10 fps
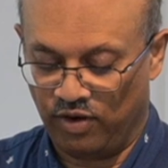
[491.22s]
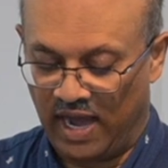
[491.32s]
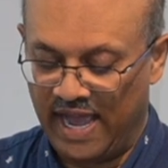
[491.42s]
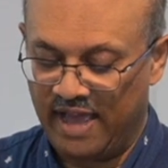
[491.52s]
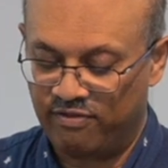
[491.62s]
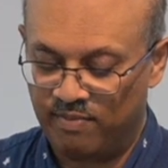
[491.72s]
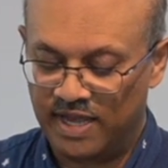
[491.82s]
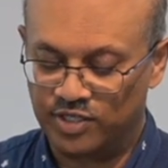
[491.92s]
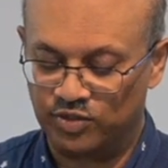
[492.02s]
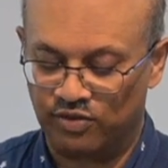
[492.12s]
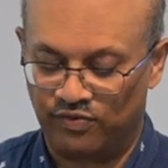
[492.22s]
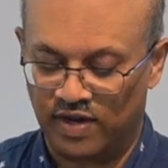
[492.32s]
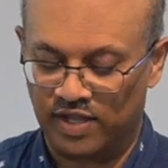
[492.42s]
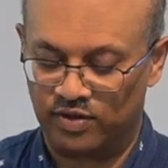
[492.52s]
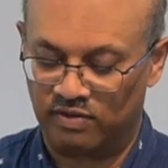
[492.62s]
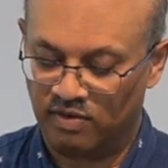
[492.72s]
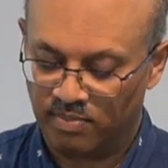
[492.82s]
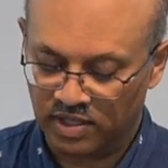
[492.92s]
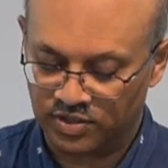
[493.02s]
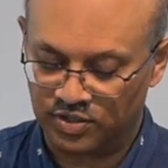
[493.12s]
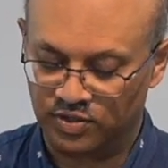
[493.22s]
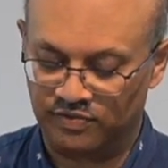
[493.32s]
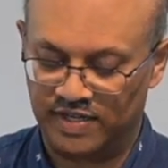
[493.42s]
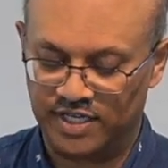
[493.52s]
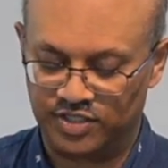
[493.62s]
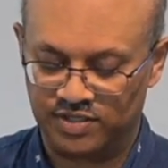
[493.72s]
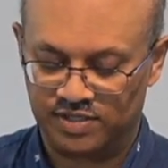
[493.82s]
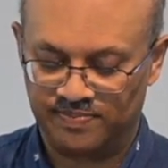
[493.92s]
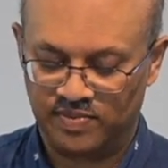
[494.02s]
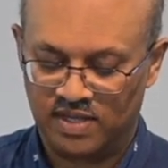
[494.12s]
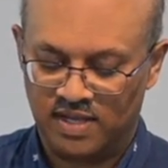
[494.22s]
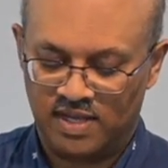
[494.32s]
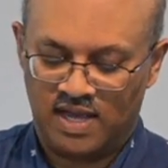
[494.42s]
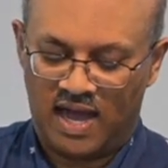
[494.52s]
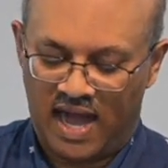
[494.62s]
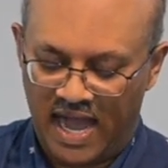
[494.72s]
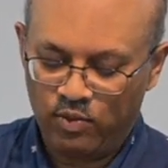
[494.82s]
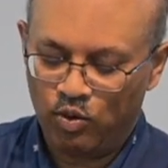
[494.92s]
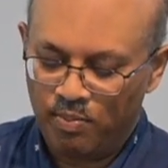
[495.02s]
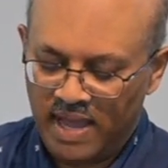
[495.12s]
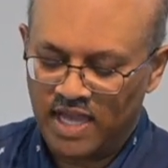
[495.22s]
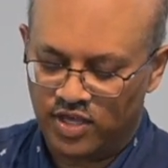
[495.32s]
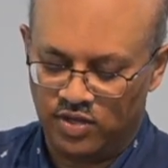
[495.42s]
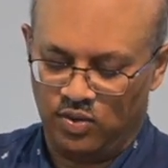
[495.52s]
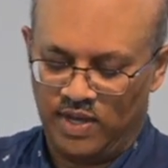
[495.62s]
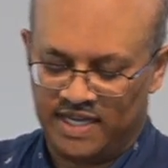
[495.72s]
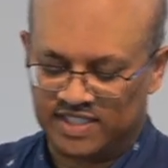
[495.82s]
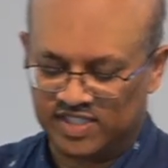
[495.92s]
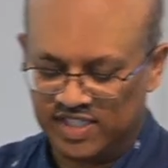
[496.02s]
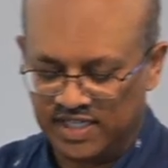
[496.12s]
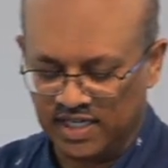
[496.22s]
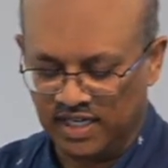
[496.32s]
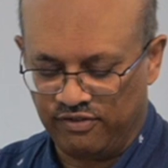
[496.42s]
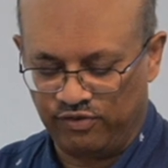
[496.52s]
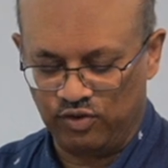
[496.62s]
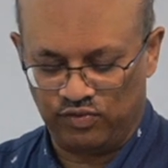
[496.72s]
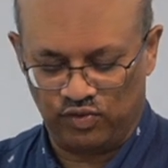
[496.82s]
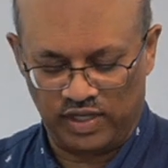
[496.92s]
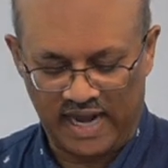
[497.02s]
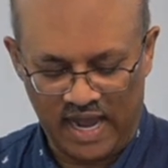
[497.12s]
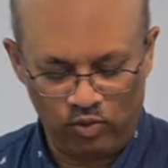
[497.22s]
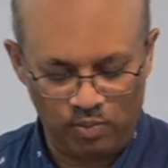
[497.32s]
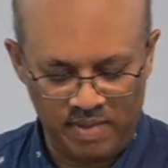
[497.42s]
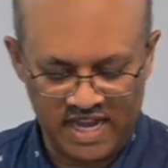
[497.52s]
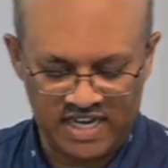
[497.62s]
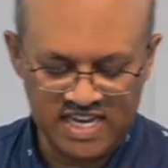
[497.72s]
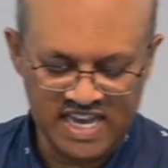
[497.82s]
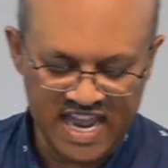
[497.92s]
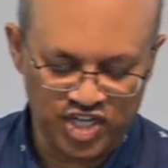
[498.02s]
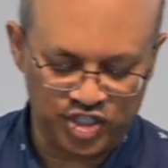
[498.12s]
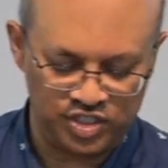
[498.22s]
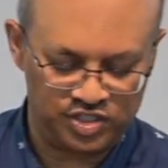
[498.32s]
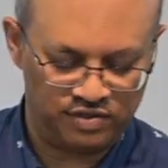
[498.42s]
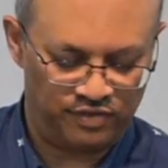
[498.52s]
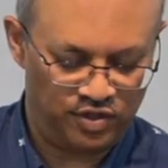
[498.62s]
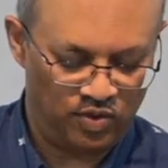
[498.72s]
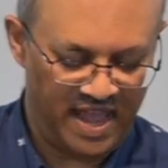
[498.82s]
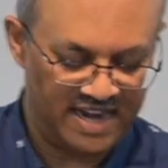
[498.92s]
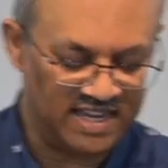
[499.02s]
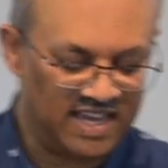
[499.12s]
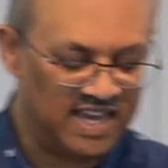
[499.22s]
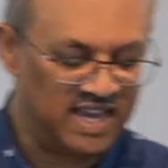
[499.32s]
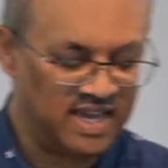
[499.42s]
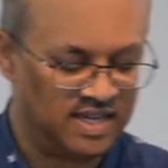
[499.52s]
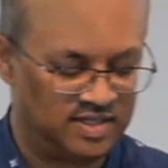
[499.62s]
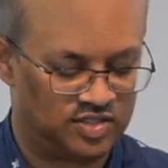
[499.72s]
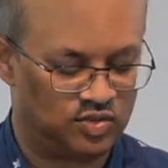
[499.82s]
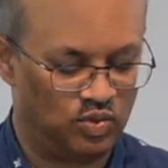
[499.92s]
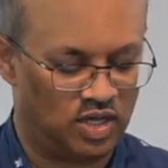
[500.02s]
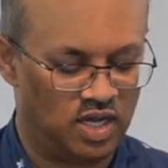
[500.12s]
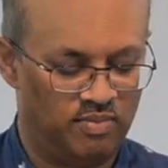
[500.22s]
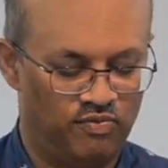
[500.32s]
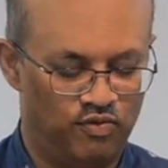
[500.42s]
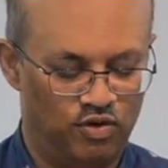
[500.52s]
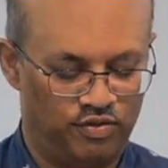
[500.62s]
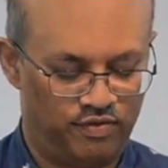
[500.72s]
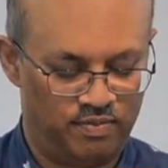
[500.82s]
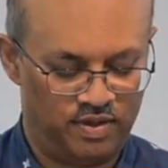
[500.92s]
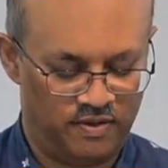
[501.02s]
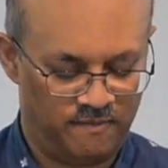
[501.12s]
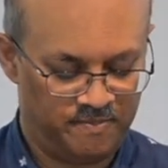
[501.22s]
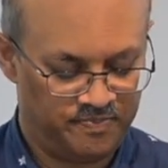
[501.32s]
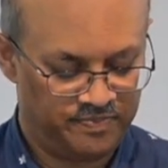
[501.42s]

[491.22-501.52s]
for I have made you the father of a multitude of nations. I will make you exceedingly fruitful, and I will make nations of you, and kings will come forth from you.